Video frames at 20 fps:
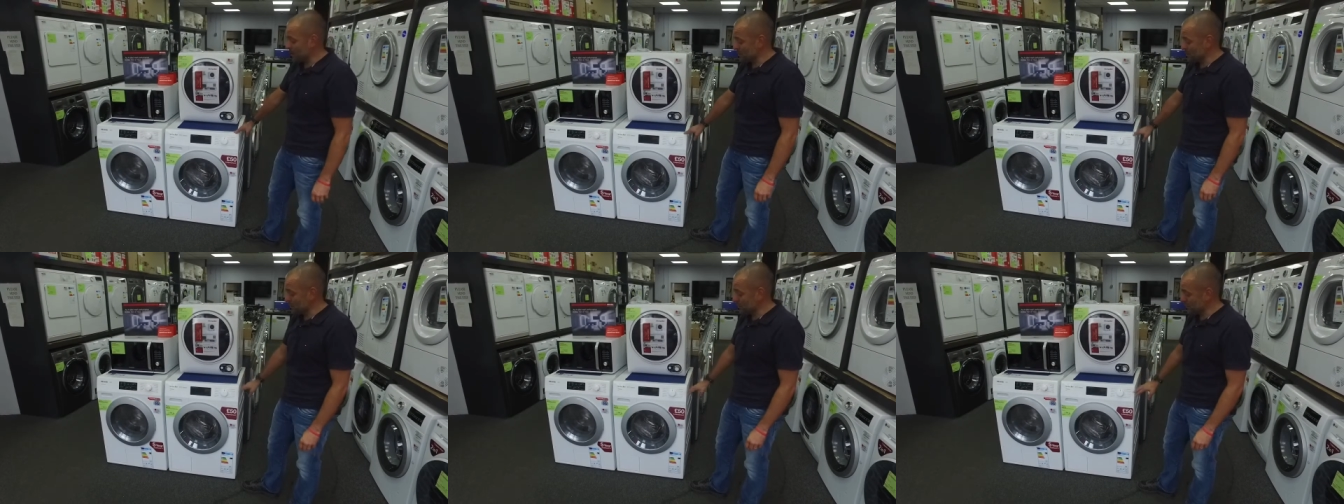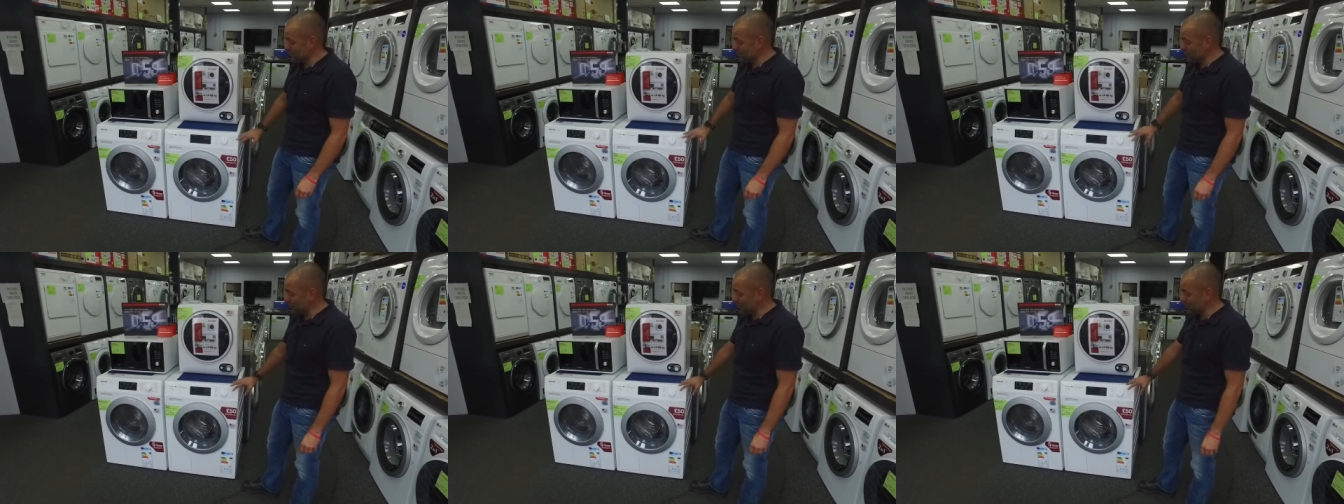So it's
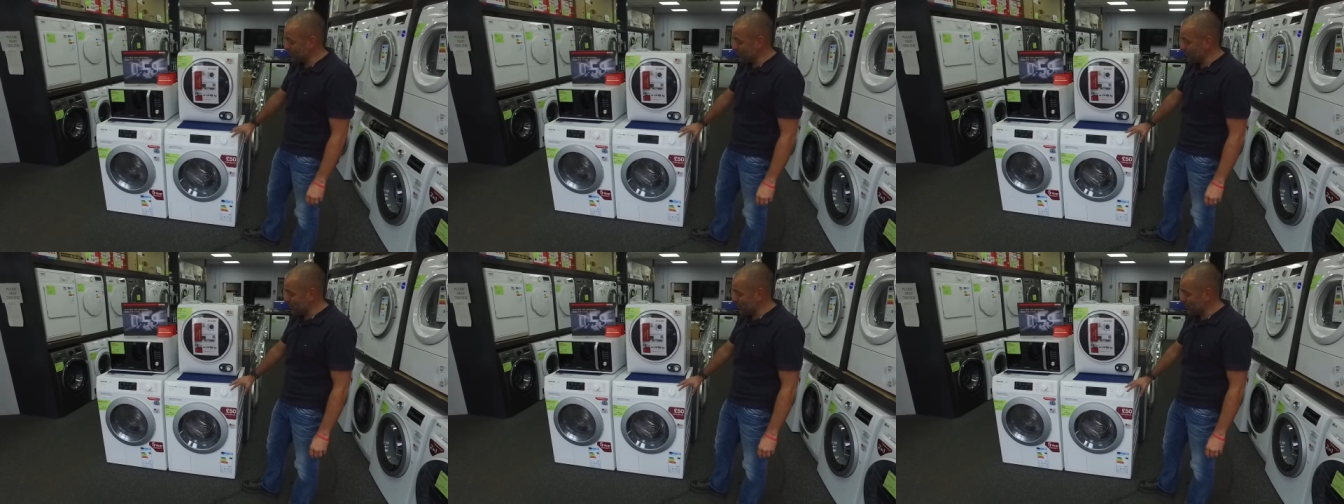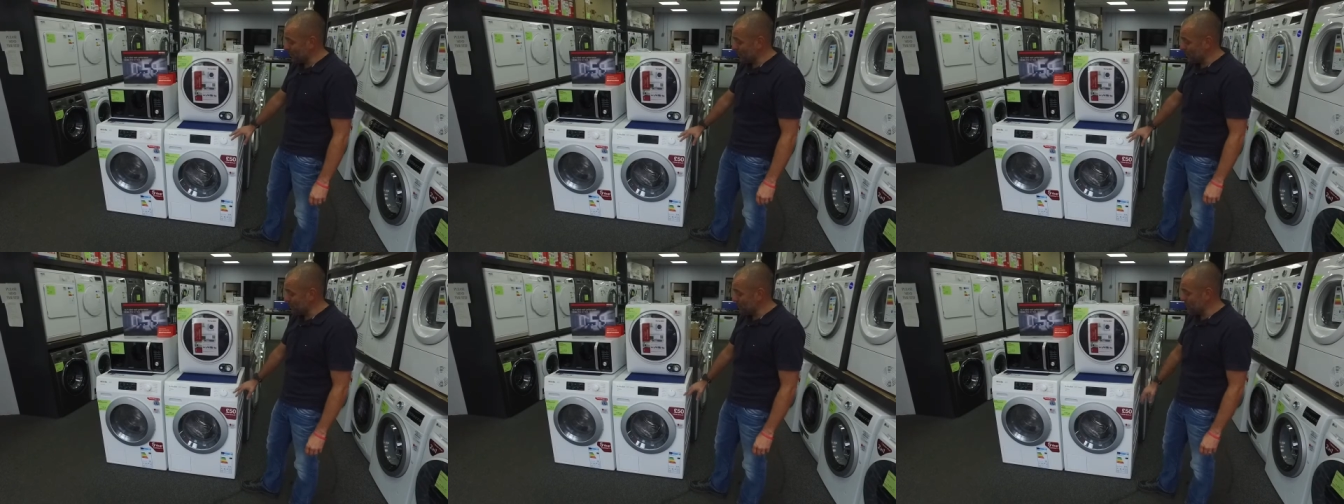
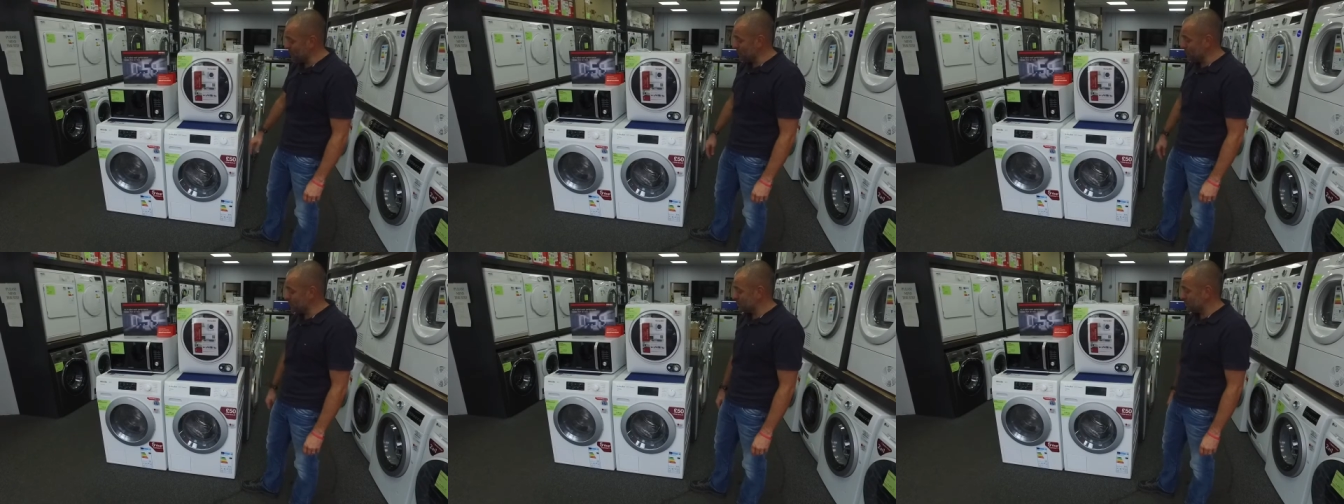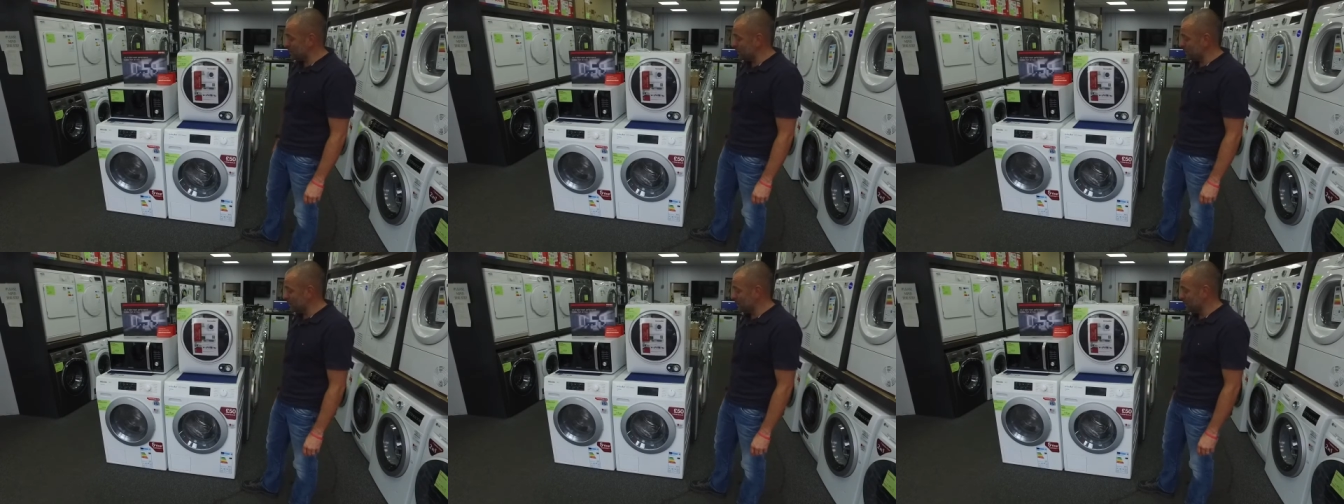5.99 for the
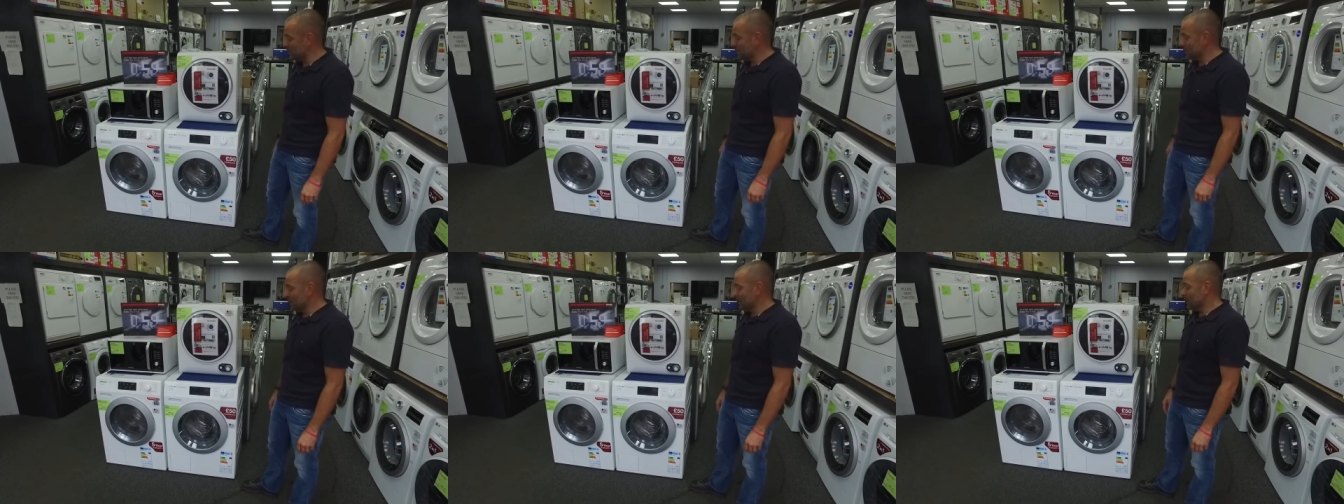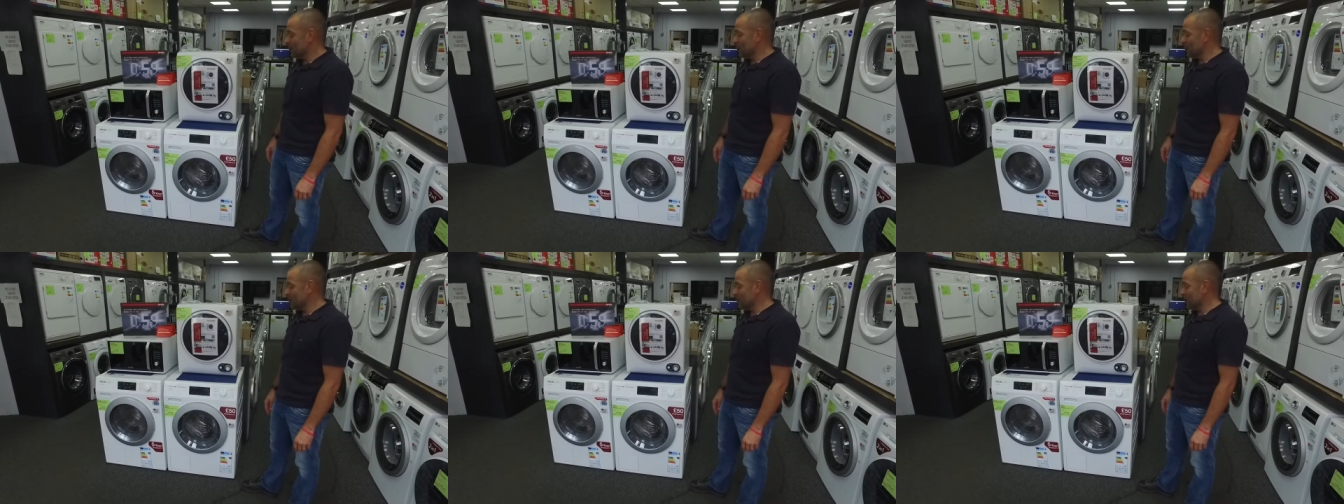machine,
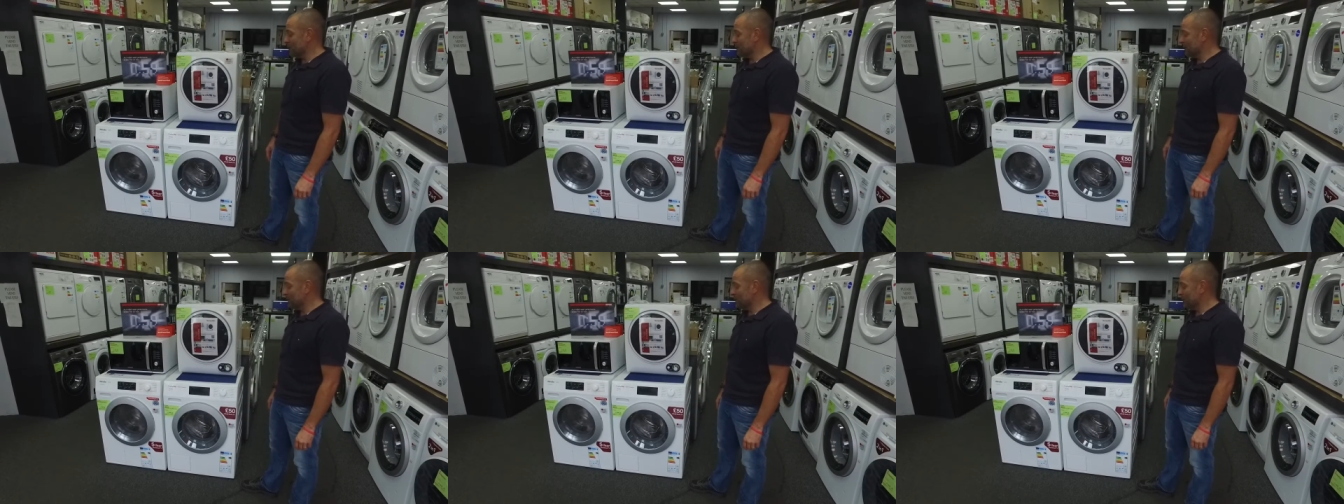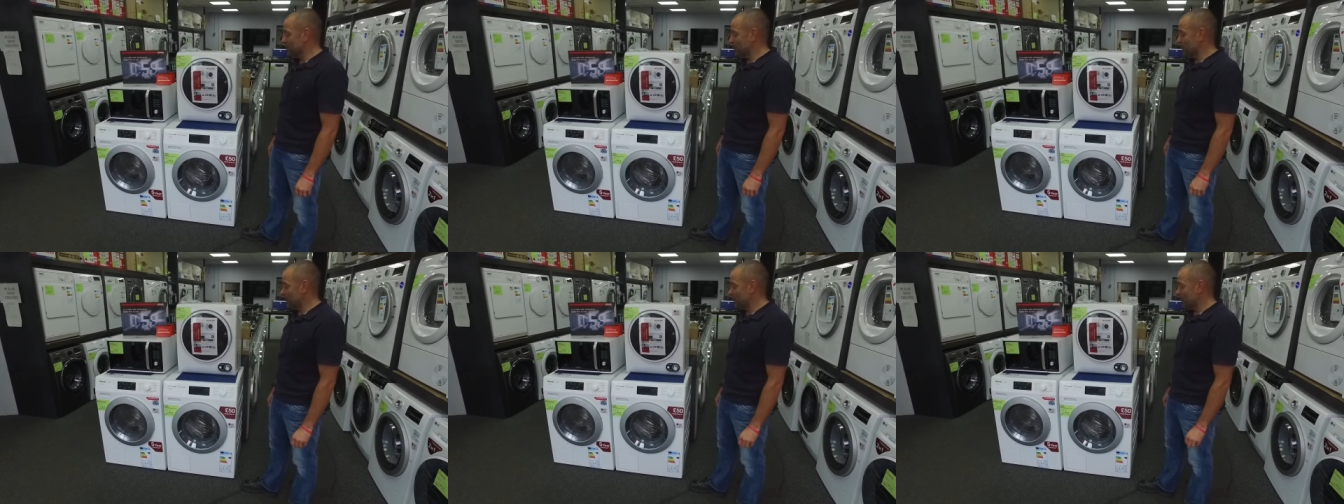then you get
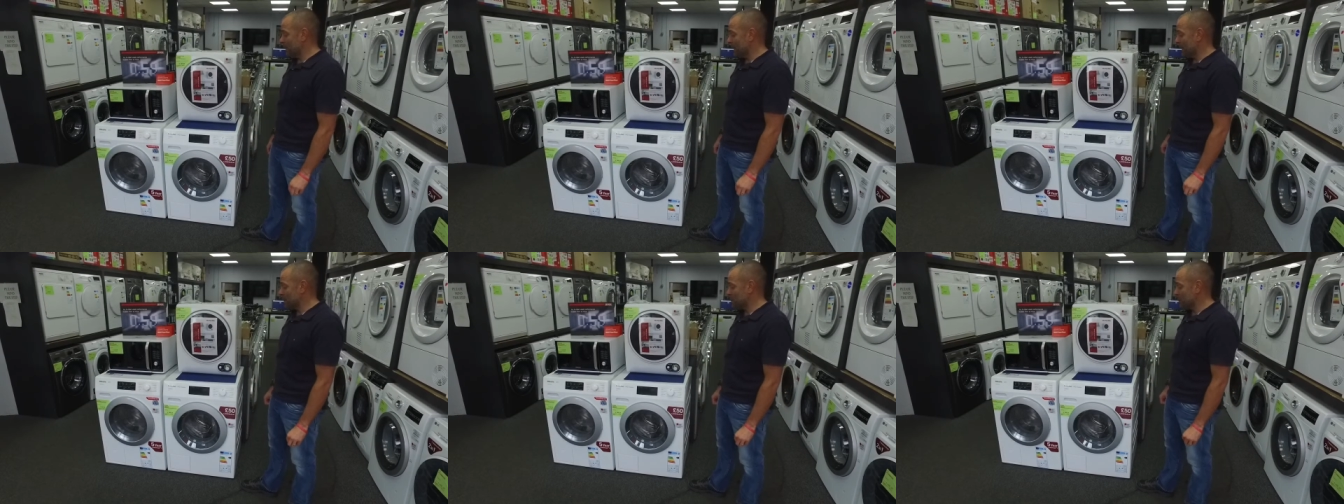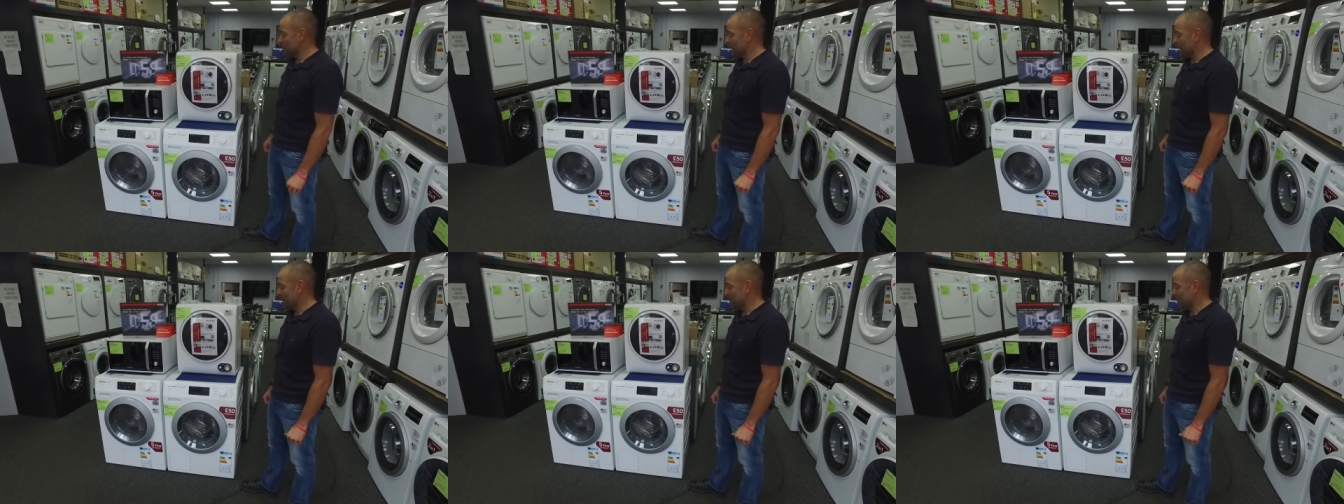£50
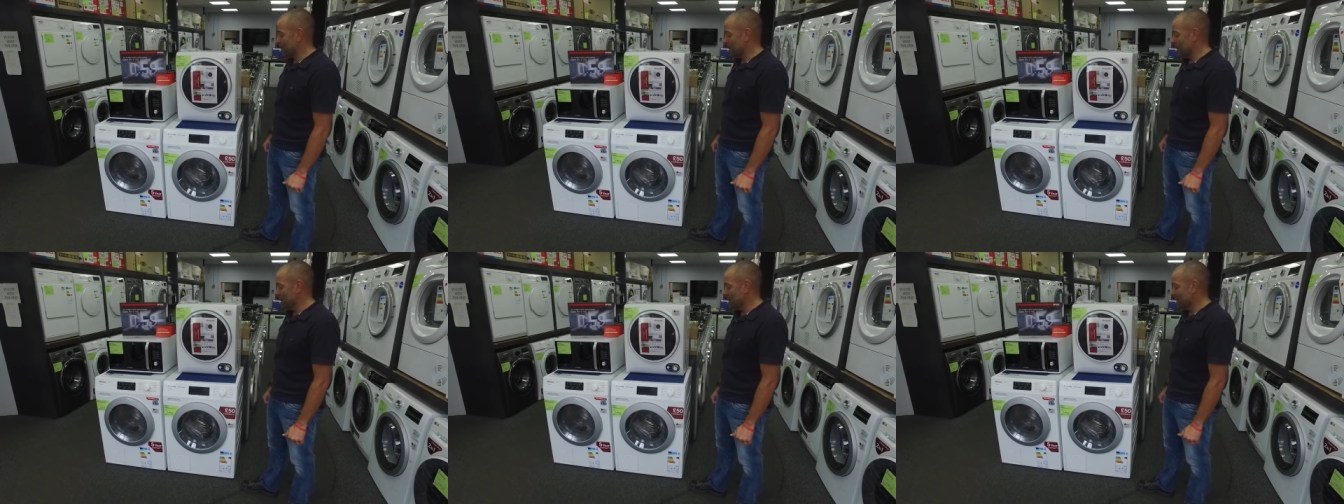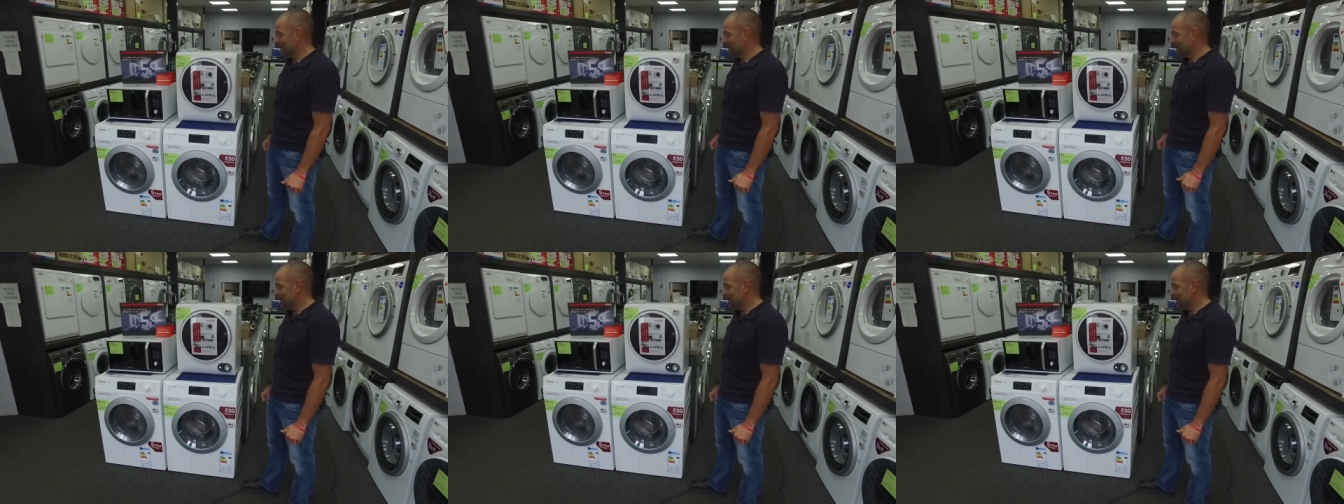cashback on it.